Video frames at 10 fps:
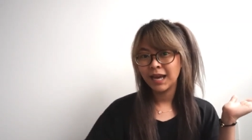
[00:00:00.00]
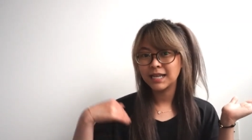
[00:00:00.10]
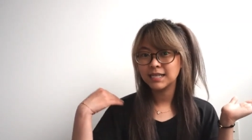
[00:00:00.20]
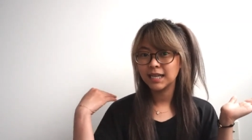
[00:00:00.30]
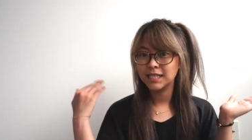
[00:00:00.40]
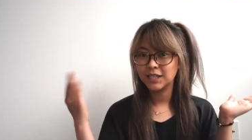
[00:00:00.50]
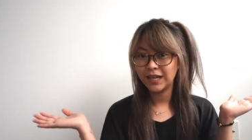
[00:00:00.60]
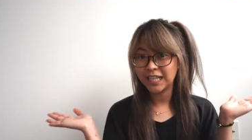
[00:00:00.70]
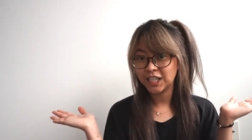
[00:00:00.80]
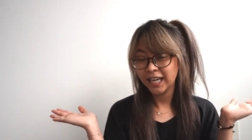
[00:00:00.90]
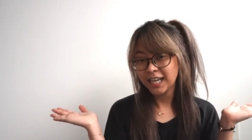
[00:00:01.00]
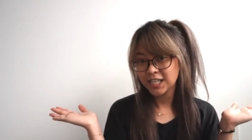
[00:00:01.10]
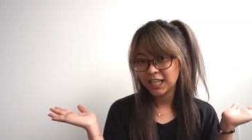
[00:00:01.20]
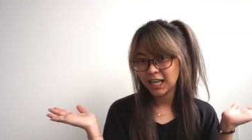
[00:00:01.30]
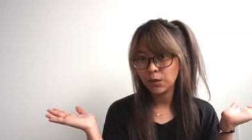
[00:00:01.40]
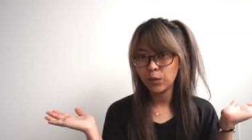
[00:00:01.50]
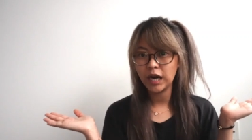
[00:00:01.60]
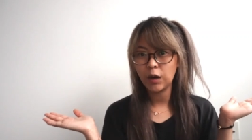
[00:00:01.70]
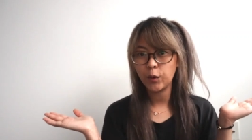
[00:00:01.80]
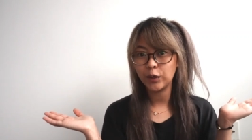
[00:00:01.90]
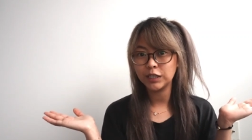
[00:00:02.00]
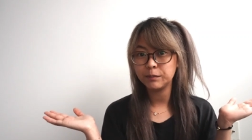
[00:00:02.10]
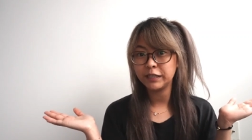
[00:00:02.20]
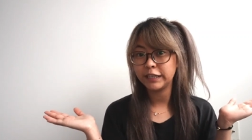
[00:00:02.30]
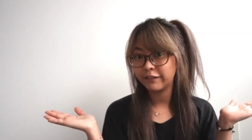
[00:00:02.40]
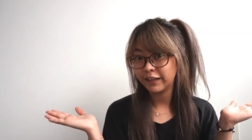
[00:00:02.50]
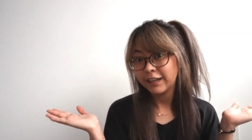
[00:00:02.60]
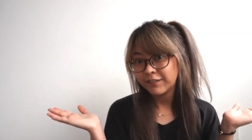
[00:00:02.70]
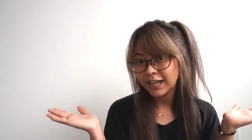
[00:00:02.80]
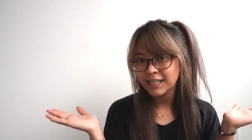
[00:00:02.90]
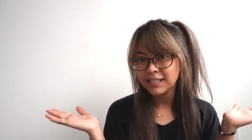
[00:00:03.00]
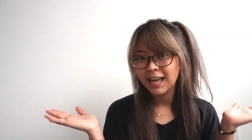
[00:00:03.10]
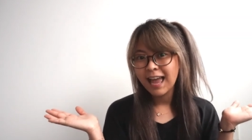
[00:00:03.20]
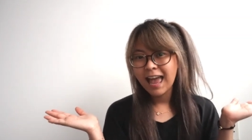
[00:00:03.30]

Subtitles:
and Psych2Go Education, where we're going to be giving advice